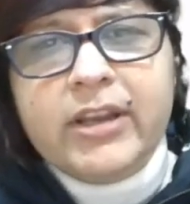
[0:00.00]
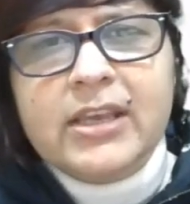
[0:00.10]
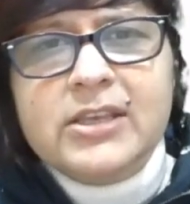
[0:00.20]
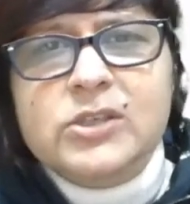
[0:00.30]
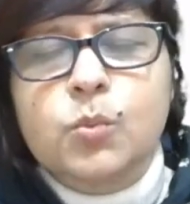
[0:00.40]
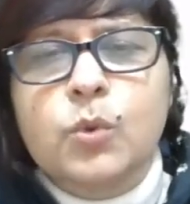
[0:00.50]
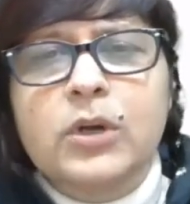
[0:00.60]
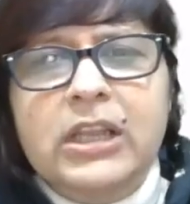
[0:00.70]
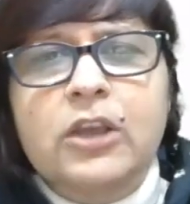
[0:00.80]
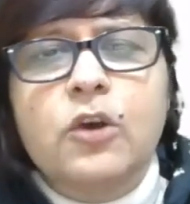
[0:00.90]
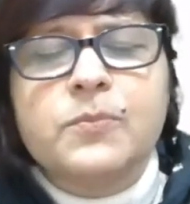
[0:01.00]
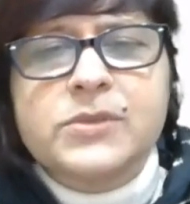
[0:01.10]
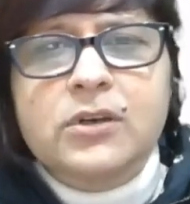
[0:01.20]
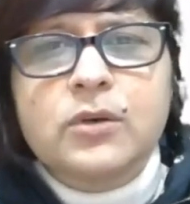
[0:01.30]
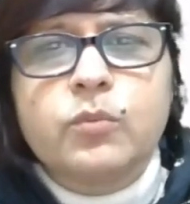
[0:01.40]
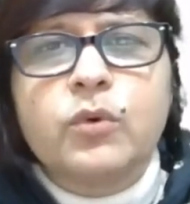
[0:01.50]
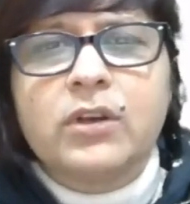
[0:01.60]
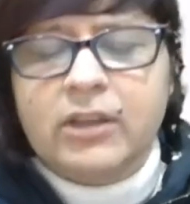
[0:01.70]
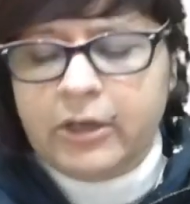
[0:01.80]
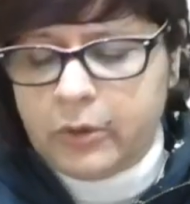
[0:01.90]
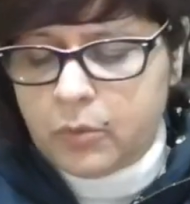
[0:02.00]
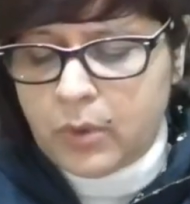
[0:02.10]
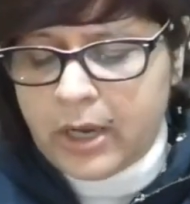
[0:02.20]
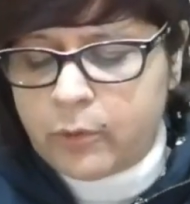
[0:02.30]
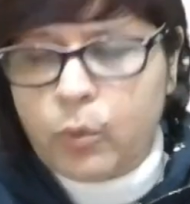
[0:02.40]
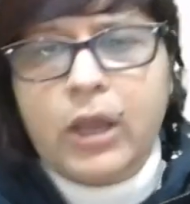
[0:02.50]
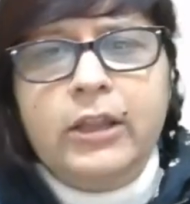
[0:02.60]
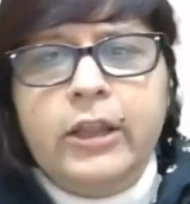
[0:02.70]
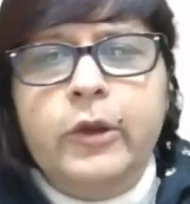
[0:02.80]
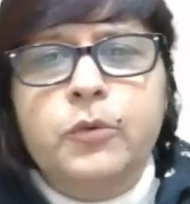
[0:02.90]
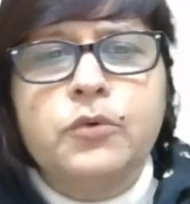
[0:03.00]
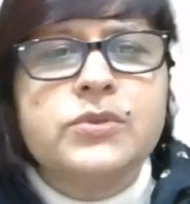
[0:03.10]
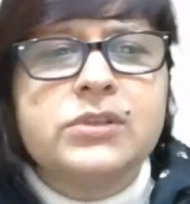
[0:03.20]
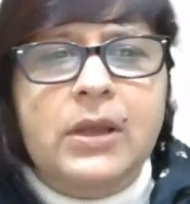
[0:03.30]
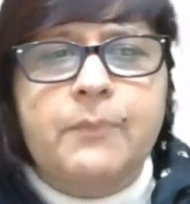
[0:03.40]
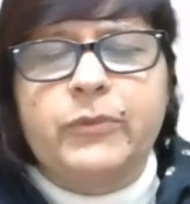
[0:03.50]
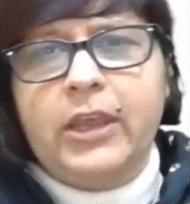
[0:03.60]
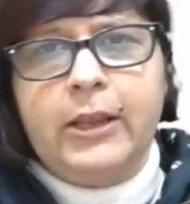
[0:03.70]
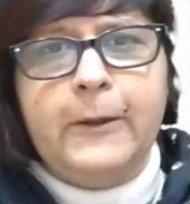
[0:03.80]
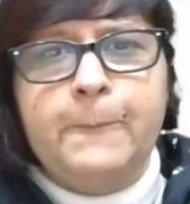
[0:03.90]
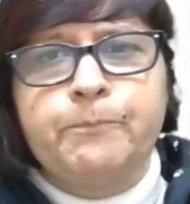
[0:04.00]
race, what they observe, what they do, and why they do something,